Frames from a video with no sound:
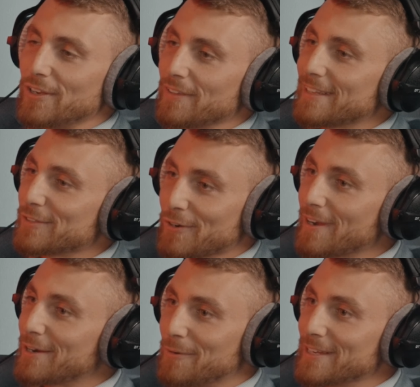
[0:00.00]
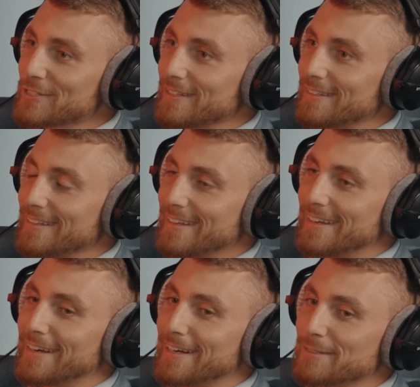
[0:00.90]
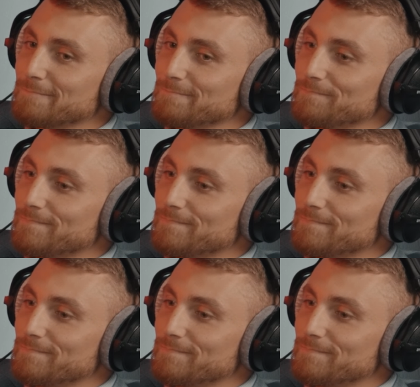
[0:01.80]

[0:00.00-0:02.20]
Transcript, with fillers: know, that's a great question. Um,